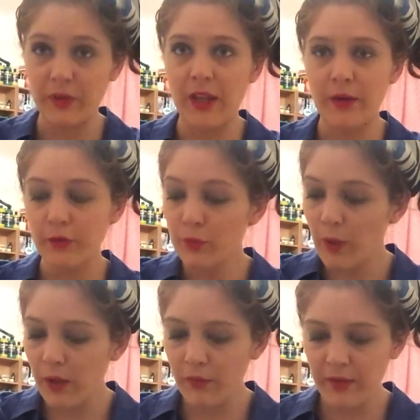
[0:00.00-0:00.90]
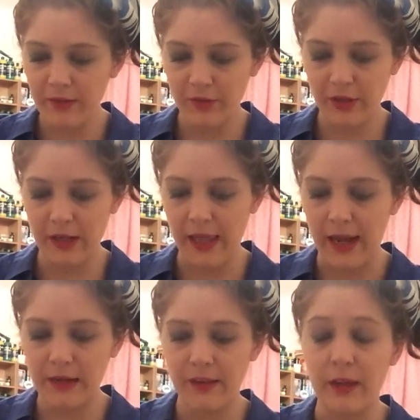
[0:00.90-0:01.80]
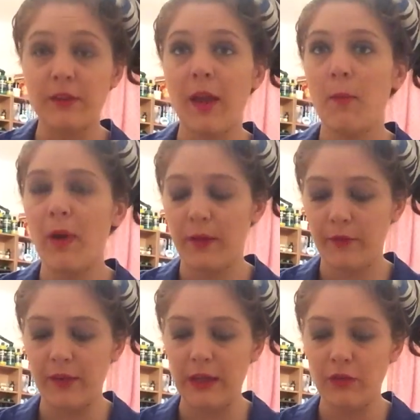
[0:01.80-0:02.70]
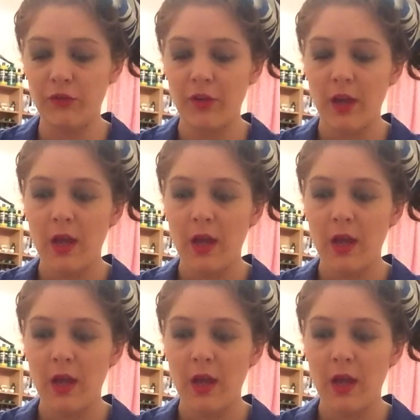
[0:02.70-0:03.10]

And there are 12 of these to collect. They are £10 each,